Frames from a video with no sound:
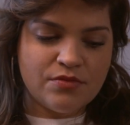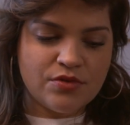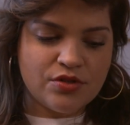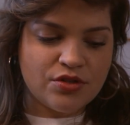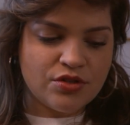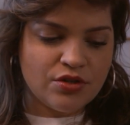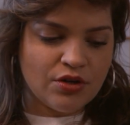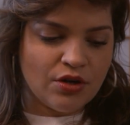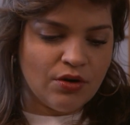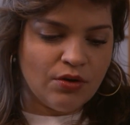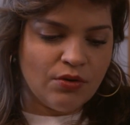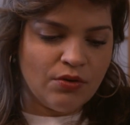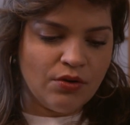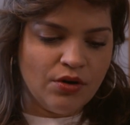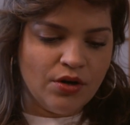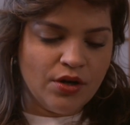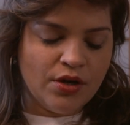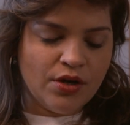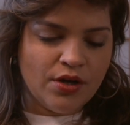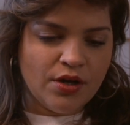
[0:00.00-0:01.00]

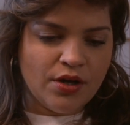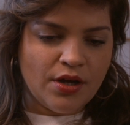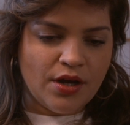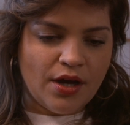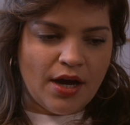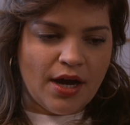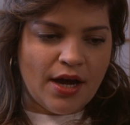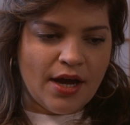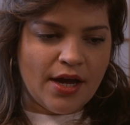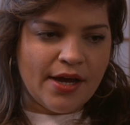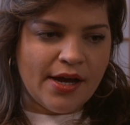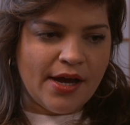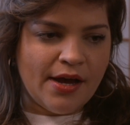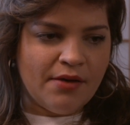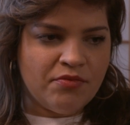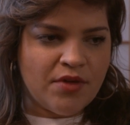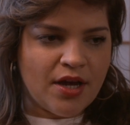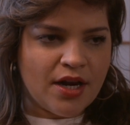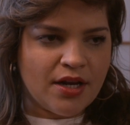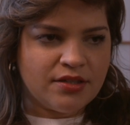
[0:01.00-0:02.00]
So I
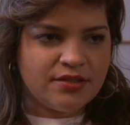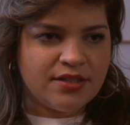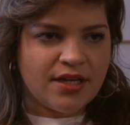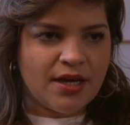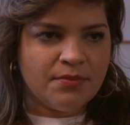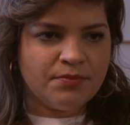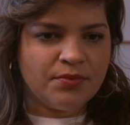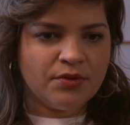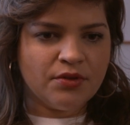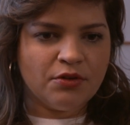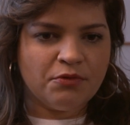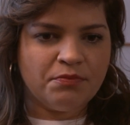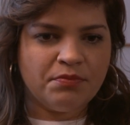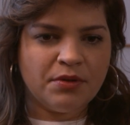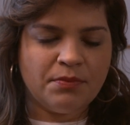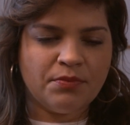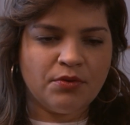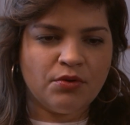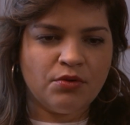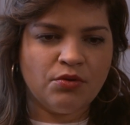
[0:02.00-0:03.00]
have that example of
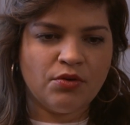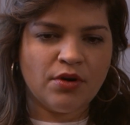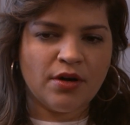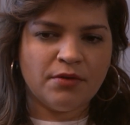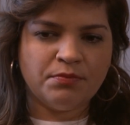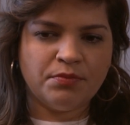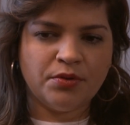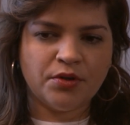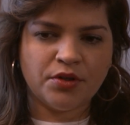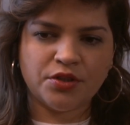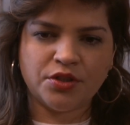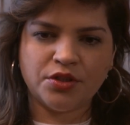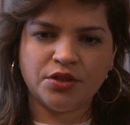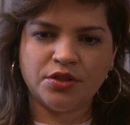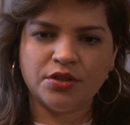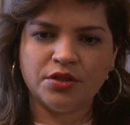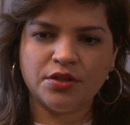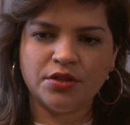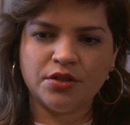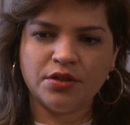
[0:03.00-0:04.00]
people who have
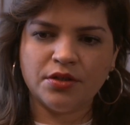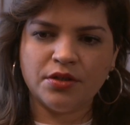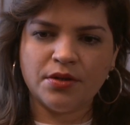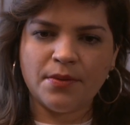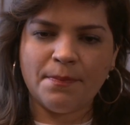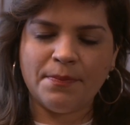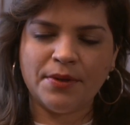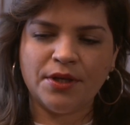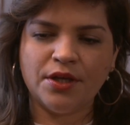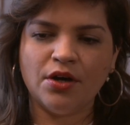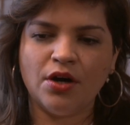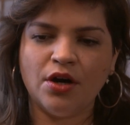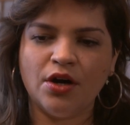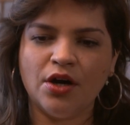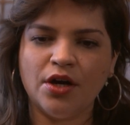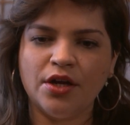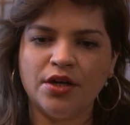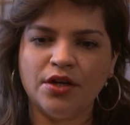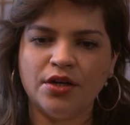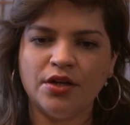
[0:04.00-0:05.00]
pushed
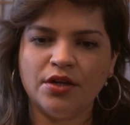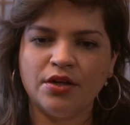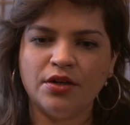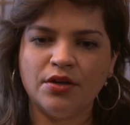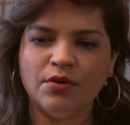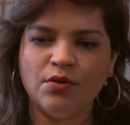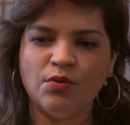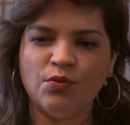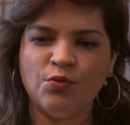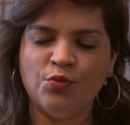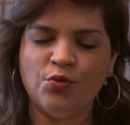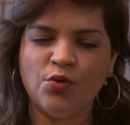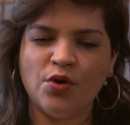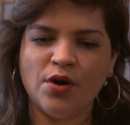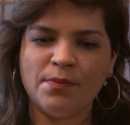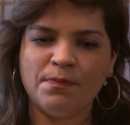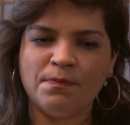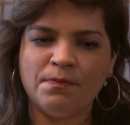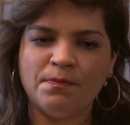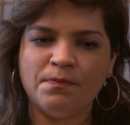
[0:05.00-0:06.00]
beyond
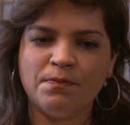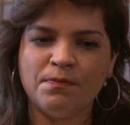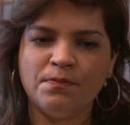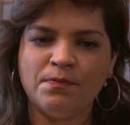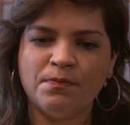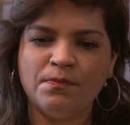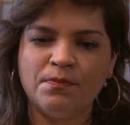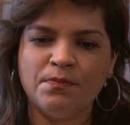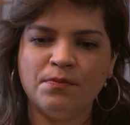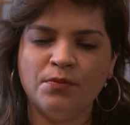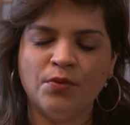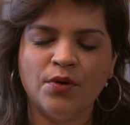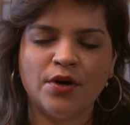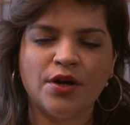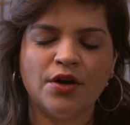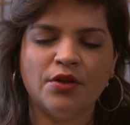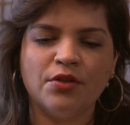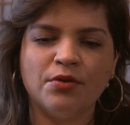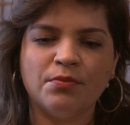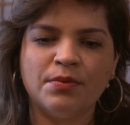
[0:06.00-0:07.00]
what
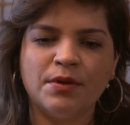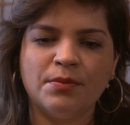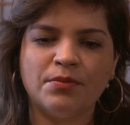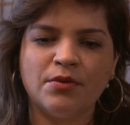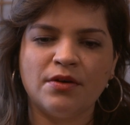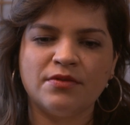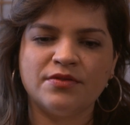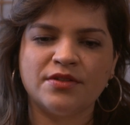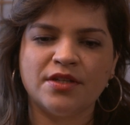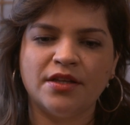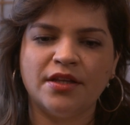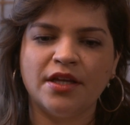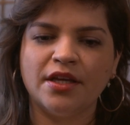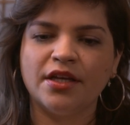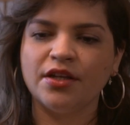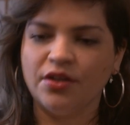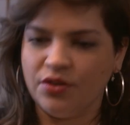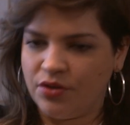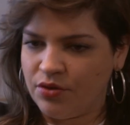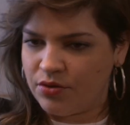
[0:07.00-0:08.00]
other people have said they
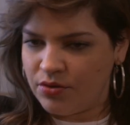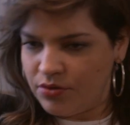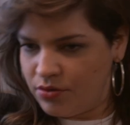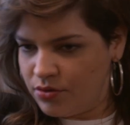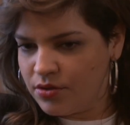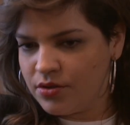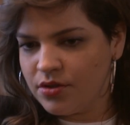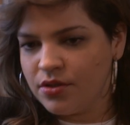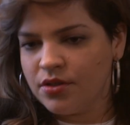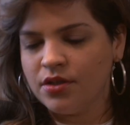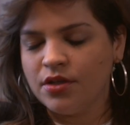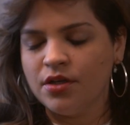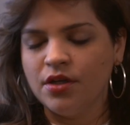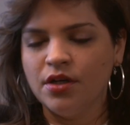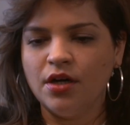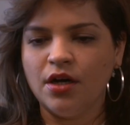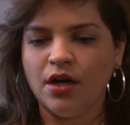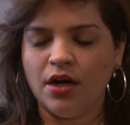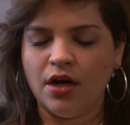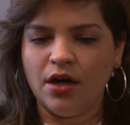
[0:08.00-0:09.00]
can do,
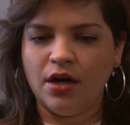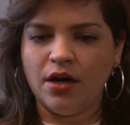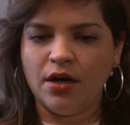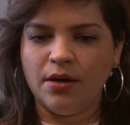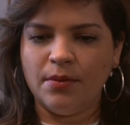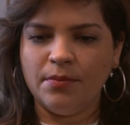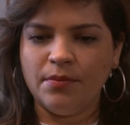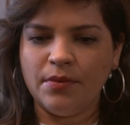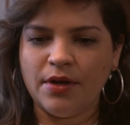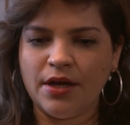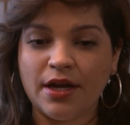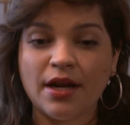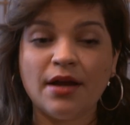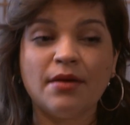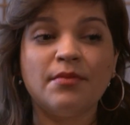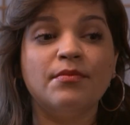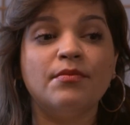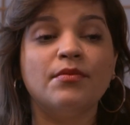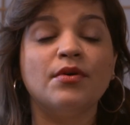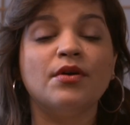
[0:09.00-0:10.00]
and
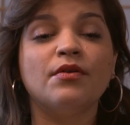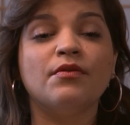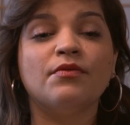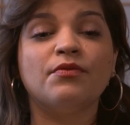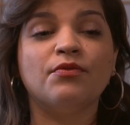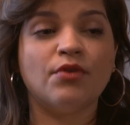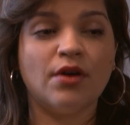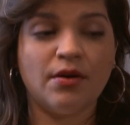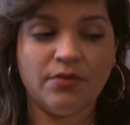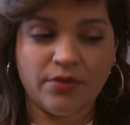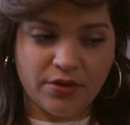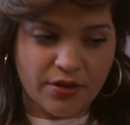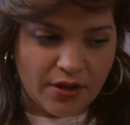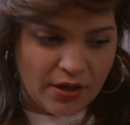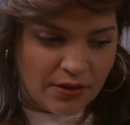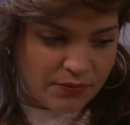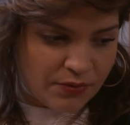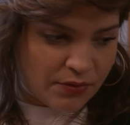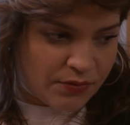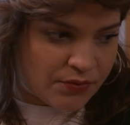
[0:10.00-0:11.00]
I'm forever
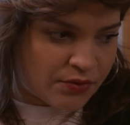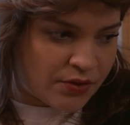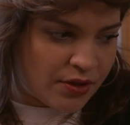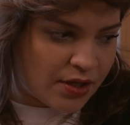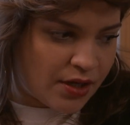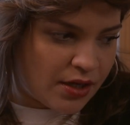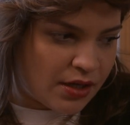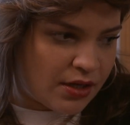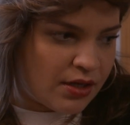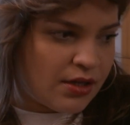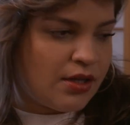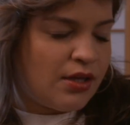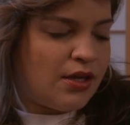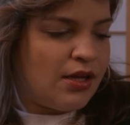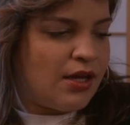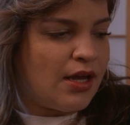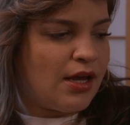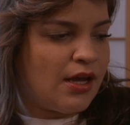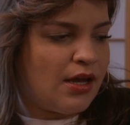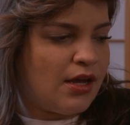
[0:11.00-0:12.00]
thankful for that,
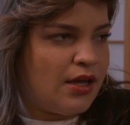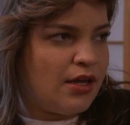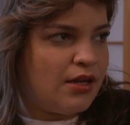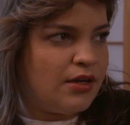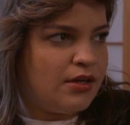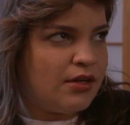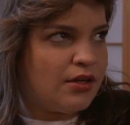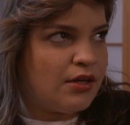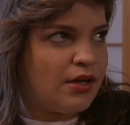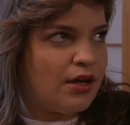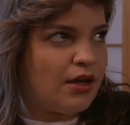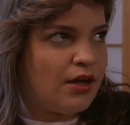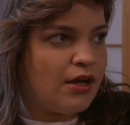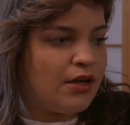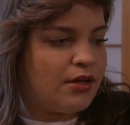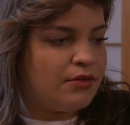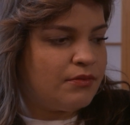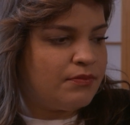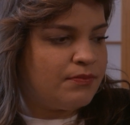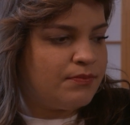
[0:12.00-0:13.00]
and
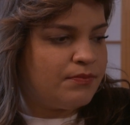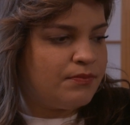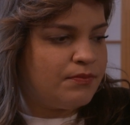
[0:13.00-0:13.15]
I